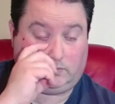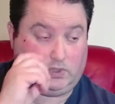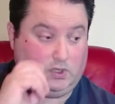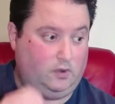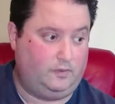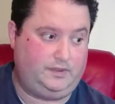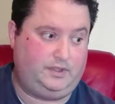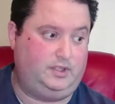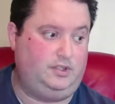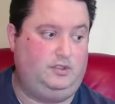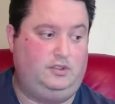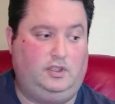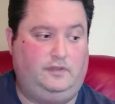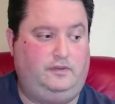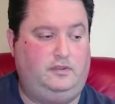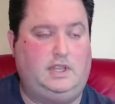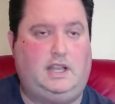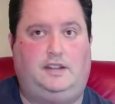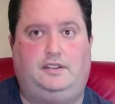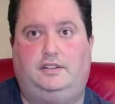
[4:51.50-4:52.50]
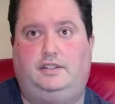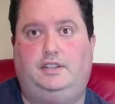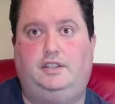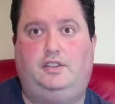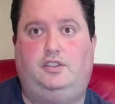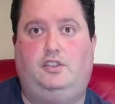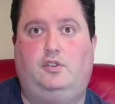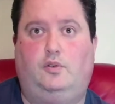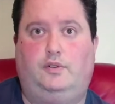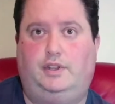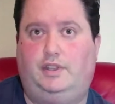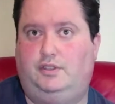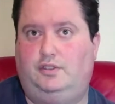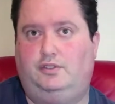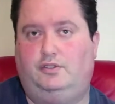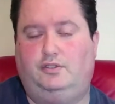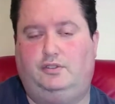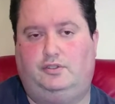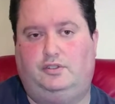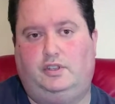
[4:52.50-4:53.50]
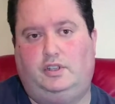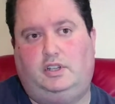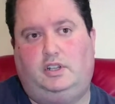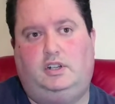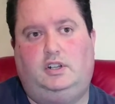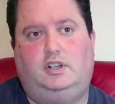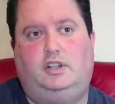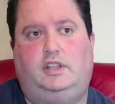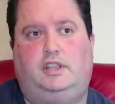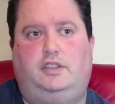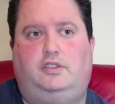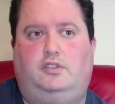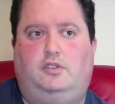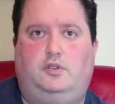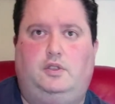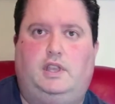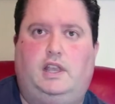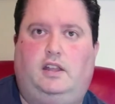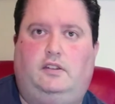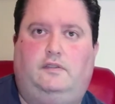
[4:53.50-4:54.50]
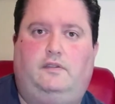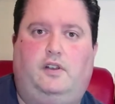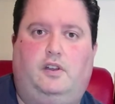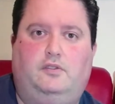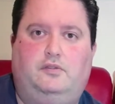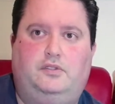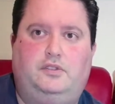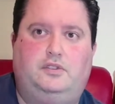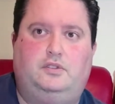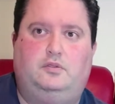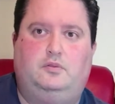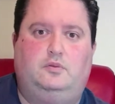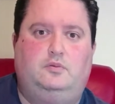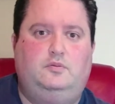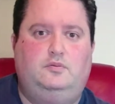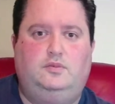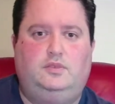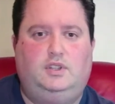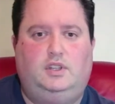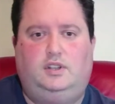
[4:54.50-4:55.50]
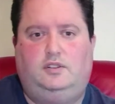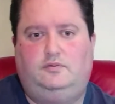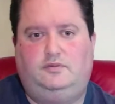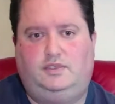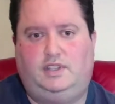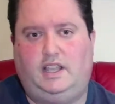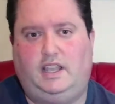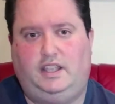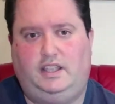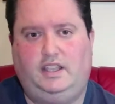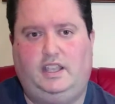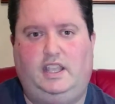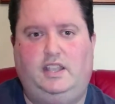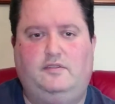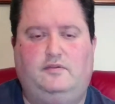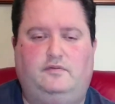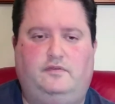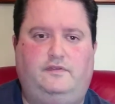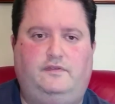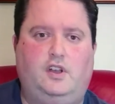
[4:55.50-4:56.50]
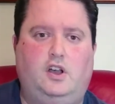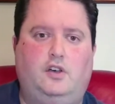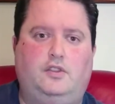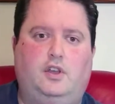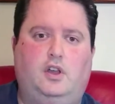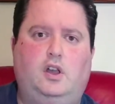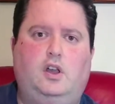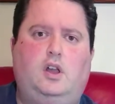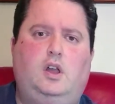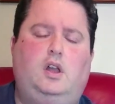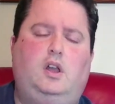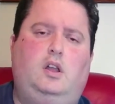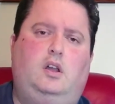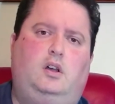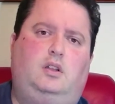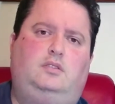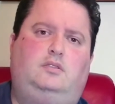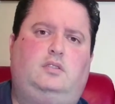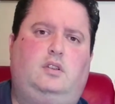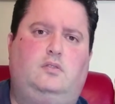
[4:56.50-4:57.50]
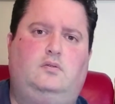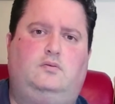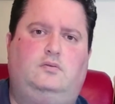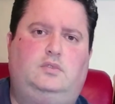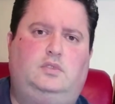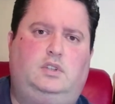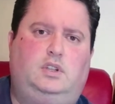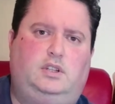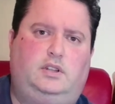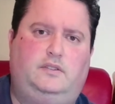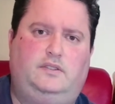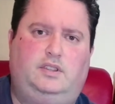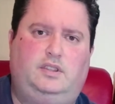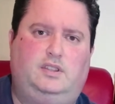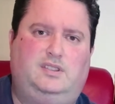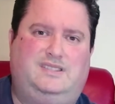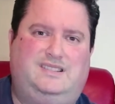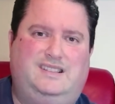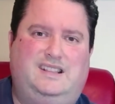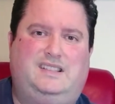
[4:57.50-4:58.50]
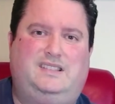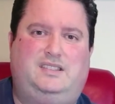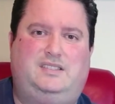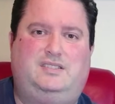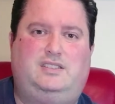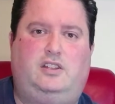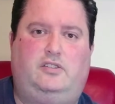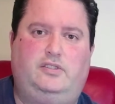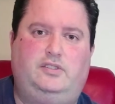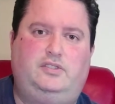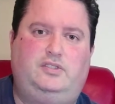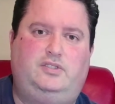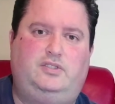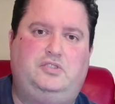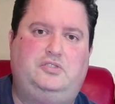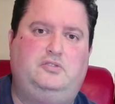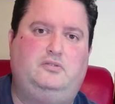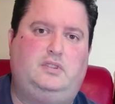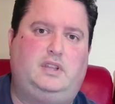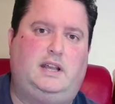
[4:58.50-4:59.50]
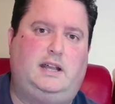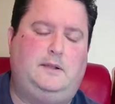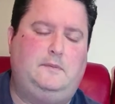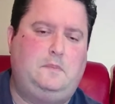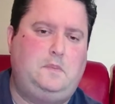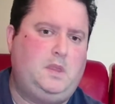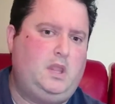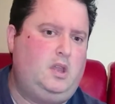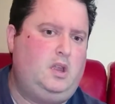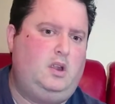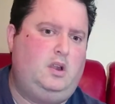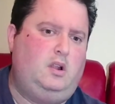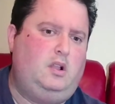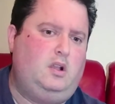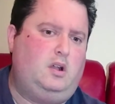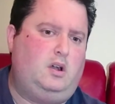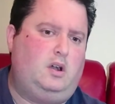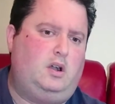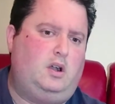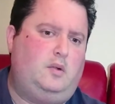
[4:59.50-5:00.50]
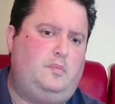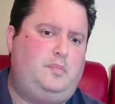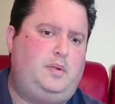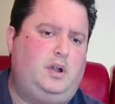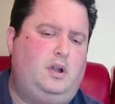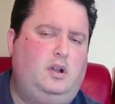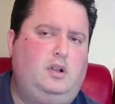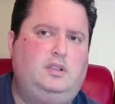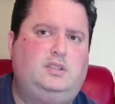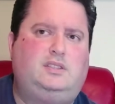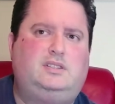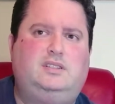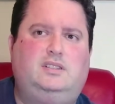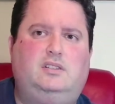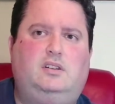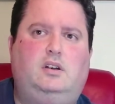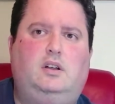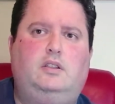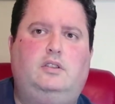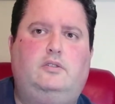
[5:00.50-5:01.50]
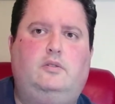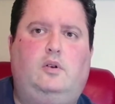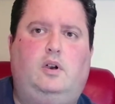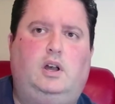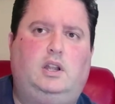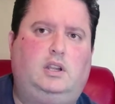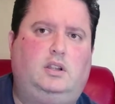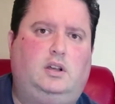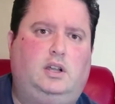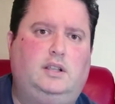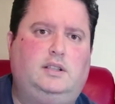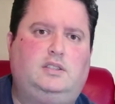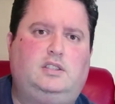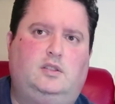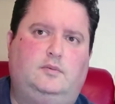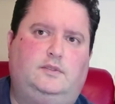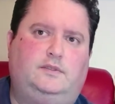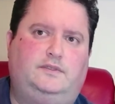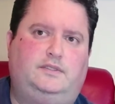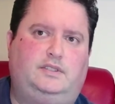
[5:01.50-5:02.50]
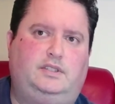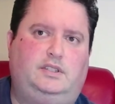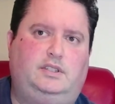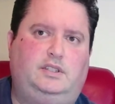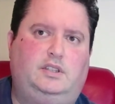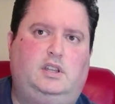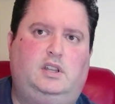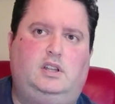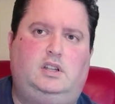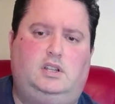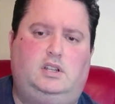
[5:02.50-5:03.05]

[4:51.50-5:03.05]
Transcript: Obviously, if you had an EQ on it, you could EQ your headphones and take it even further. I don't think it's necessary to do that. Personally, I quite like some of the